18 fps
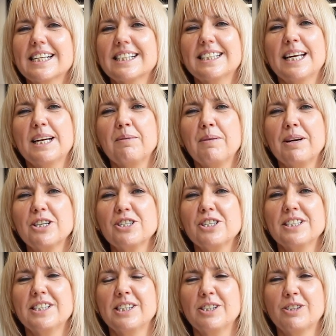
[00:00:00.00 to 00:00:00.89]
Text
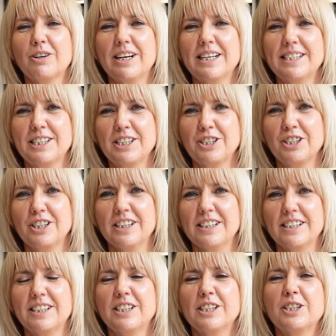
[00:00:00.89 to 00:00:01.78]
animations and
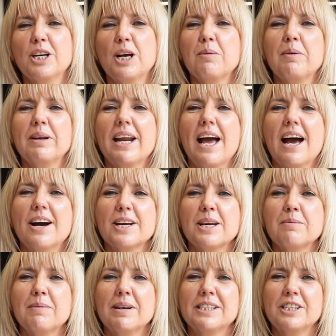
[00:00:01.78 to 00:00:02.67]
transitions determine how
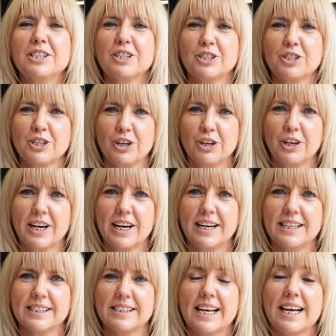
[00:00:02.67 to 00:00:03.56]
your message is
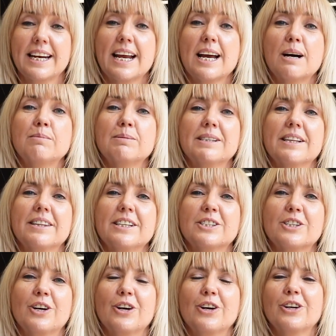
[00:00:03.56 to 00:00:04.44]
showcased and help set the
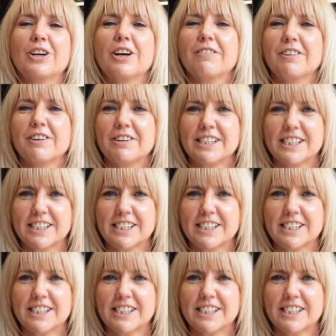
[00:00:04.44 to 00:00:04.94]
tone of your